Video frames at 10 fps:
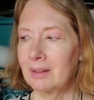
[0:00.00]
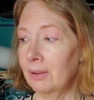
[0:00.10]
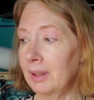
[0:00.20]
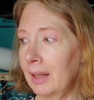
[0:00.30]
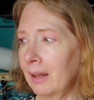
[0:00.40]

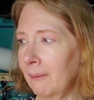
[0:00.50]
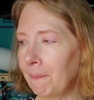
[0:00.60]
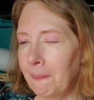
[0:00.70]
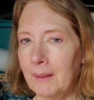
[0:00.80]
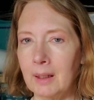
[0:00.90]
So yeah,
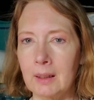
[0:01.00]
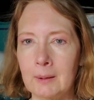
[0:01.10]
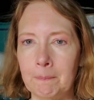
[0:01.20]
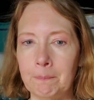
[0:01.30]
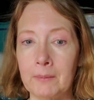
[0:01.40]

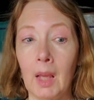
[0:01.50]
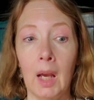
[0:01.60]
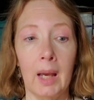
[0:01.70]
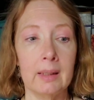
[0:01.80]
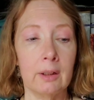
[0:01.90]

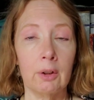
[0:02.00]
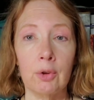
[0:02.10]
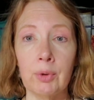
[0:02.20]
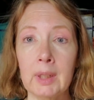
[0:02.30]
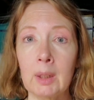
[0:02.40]
I
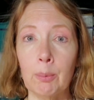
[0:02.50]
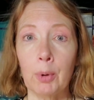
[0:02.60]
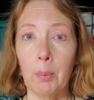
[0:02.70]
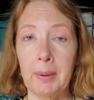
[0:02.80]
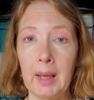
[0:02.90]
started drinking
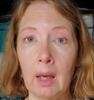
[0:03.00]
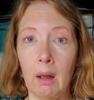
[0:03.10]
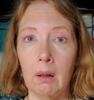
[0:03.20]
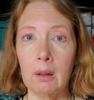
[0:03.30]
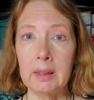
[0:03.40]

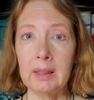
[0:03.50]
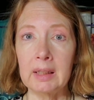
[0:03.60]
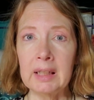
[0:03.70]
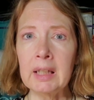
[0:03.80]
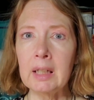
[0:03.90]
Propel.
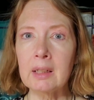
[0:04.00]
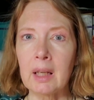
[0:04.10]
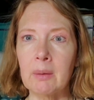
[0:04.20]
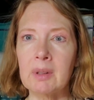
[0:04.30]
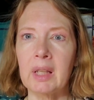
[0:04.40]
In the
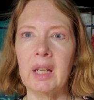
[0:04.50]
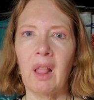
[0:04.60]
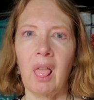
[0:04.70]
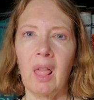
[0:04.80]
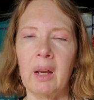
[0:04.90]
heat, I was
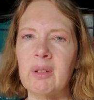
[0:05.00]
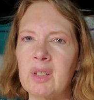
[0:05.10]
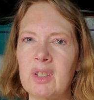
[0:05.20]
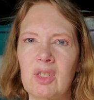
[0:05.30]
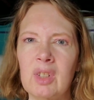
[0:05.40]

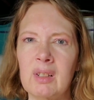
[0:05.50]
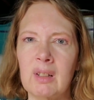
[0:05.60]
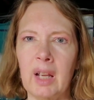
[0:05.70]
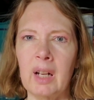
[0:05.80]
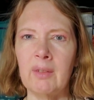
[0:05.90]
just
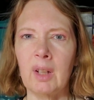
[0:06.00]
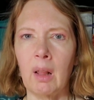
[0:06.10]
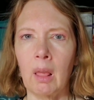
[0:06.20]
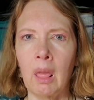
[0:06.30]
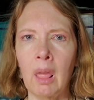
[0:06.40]
kind of
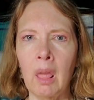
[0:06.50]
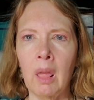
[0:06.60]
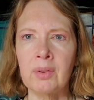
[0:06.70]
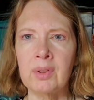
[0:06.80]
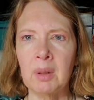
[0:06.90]

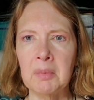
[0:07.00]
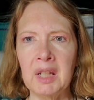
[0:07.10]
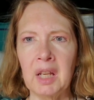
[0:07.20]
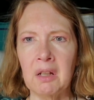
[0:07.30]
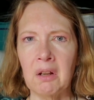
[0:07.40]
a
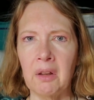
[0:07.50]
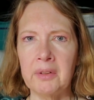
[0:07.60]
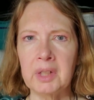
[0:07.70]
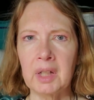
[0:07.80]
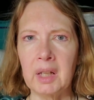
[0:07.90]
stomach ache
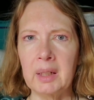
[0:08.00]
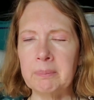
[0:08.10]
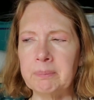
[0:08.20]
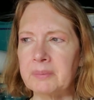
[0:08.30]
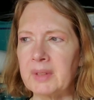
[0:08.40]
all the
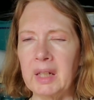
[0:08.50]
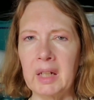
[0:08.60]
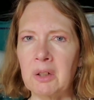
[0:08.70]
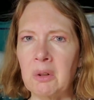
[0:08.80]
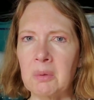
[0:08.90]
time,
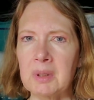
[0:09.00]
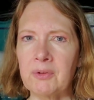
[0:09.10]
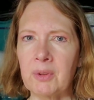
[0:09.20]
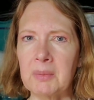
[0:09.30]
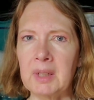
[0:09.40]
and I know it
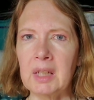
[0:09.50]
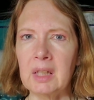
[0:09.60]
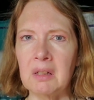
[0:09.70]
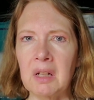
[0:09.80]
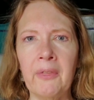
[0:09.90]
was from the
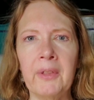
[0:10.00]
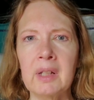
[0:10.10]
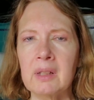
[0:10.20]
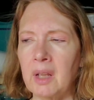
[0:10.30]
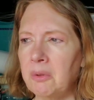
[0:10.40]
heat.
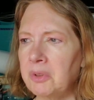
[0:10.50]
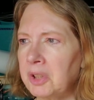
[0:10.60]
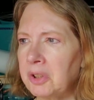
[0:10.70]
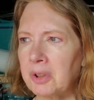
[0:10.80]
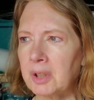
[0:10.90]
Nothing
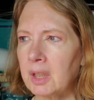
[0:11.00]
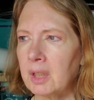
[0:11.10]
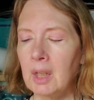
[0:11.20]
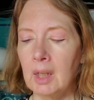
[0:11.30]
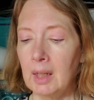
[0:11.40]
sounded
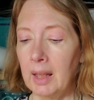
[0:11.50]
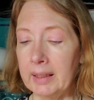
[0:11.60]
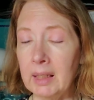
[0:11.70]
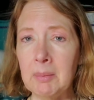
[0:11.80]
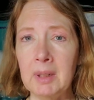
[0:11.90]
good.
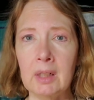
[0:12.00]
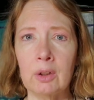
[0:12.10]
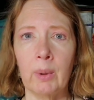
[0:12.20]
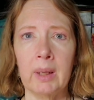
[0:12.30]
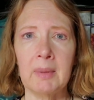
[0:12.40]
I keep
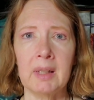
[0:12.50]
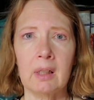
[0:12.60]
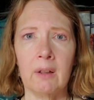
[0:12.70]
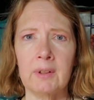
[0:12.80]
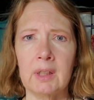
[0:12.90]
meaning to weigh
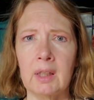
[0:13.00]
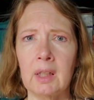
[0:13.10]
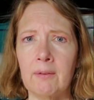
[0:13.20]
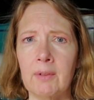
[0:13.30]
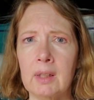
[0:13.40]
myself because I
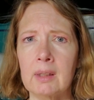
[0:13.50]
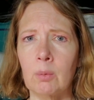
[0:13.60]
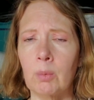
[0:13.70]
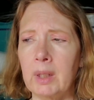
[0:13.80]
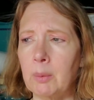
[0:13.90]
think I've
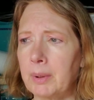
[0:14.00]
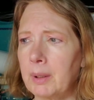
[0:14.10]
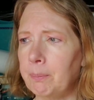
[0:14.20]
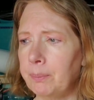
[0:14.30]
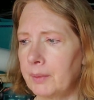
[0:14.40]
lost some weight,
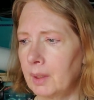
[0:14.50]
but